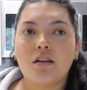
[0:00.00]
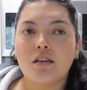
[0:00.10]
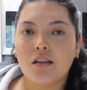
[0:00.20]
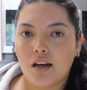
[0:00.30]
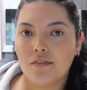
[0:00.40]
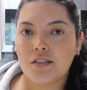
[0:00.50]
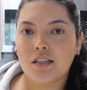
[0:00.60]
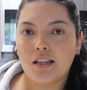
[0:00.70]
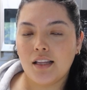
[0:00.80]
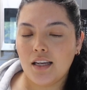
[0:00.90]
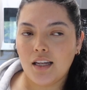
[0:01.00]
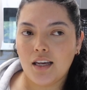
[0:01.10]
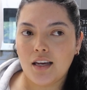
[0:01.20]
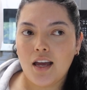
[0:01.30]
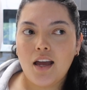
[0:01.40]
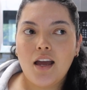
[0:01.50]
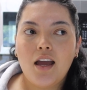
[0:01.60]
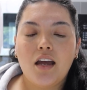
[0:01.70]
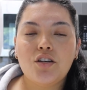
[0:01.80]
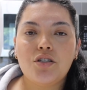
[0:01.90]
loves cleaning
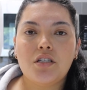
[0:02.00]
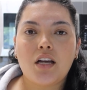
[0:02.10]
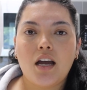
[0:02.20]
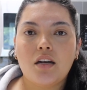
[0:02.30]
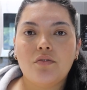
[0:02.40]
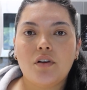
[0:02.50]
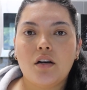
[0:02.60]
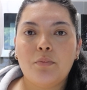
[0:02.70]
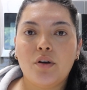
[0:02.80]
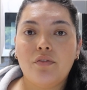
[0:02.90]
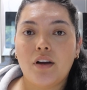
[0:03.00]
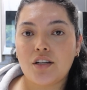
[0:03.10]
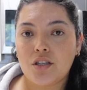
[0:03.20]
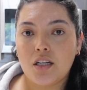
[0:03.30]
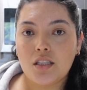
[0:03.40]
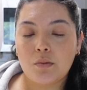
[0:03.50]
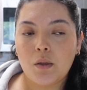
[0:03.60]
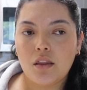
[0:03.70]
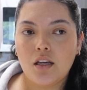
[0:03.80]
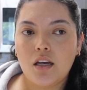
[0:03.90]
and she's kind of a perfectionist
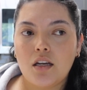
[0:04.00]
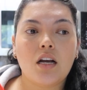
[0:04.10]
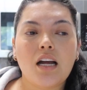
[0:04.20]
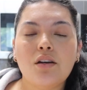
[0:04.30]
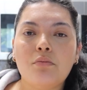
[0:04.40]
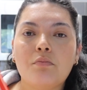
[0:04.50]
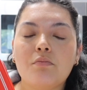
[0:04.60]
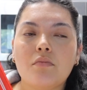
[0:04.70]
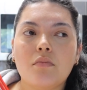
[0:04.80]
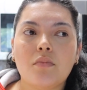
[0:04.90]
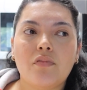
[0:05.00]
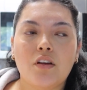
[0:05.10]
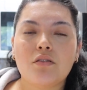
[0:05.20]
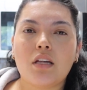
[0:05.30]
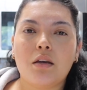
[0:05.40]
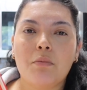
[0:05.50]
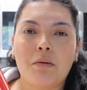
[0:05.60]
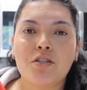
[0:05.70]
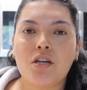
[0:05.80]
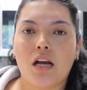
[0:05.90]
with it. It kind of feels like
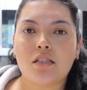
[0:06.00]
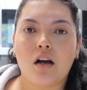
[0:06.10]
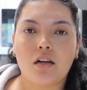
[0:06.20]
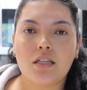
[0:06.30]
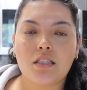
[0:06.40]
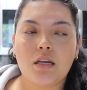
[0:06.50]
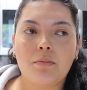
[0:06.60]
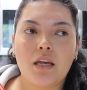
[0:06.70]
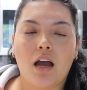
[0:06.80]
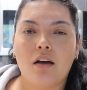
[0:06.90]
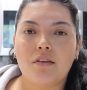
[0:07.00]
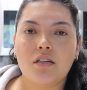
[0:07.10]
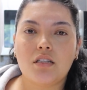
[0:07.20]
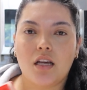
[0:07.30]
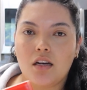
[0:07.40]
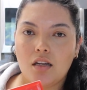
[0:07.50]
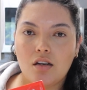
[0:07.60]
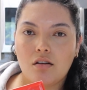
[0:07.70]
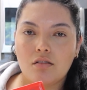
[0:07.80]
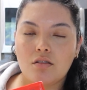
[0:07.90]
maybe she has autism. They haven't said it
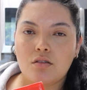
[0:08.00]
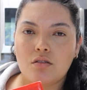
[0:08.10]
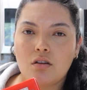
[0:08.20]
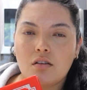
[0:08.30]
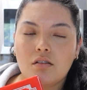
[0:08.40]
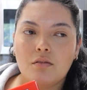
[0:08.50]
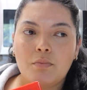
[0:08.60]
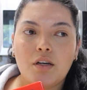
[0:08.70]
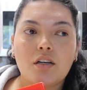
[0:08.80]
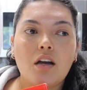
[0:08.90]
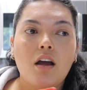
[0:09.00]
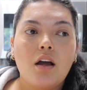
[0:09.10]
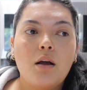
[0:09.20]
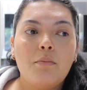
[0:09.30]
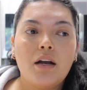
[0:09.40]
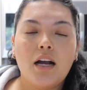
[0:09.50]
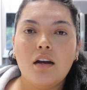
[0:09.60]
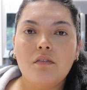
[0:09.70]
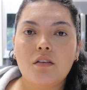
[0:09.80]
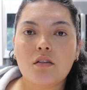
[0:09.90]
here on this on the book, but it
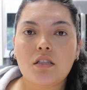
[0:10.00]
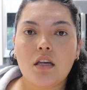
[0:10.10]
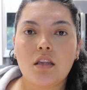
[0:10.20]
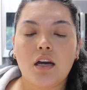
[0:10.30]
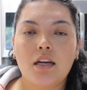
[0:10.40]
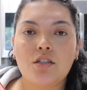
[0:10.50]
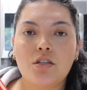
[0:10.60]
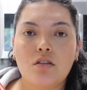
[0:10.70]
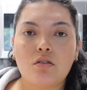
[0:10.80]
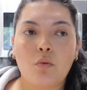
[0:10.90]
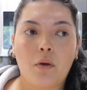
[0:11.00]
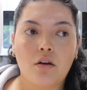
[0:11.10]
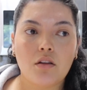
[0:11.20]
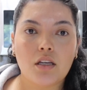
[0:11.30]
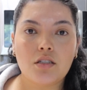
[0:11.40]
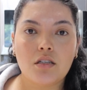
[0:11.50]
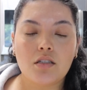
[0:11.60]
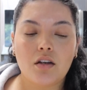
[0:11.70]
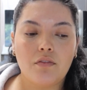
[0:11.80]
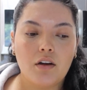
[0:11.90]
kind of feels like that and she's aware that she's
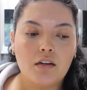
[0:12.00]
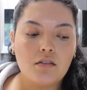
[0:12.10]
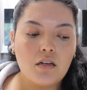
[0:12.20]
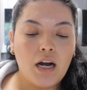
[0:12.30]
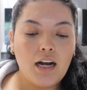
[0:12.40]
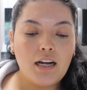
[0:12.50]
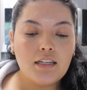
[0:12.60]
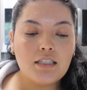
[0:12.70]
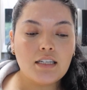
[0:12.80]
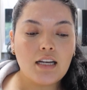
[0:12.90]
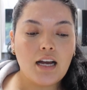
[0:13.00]
different, but